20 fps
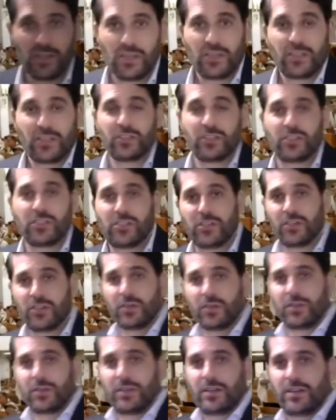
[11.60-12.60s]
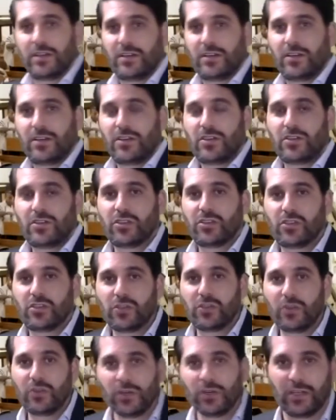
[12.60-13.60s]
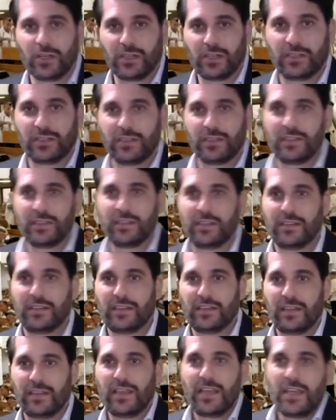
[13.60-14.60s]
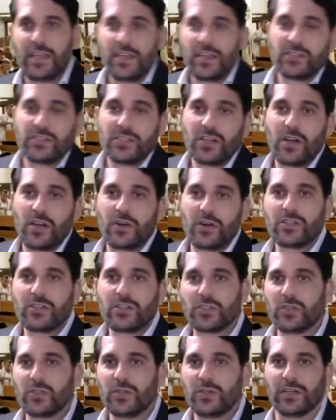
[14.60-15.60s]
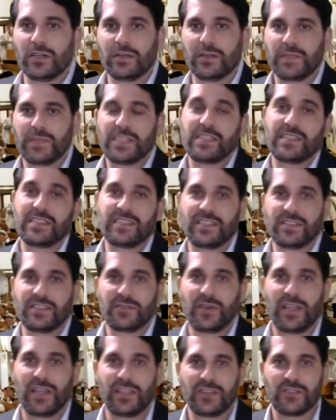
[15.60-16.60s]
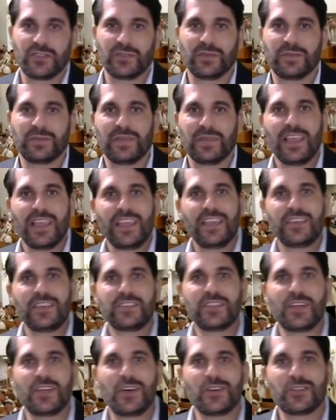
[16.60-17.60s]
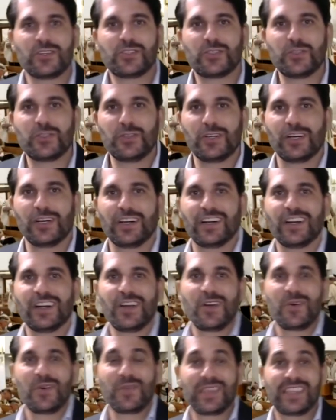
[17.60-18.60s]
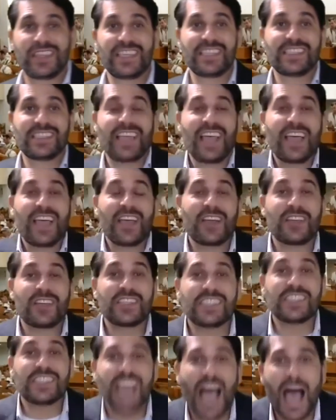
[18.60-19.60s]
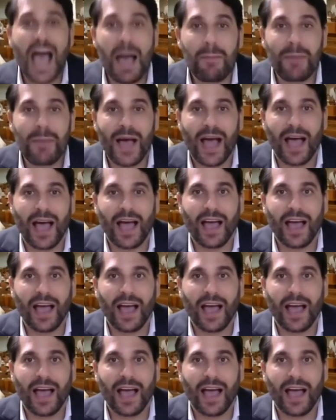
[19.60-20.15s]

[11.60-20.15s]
to shul. He used to go to shul. This is an Israeli shul. He used to go to shul with his Saba.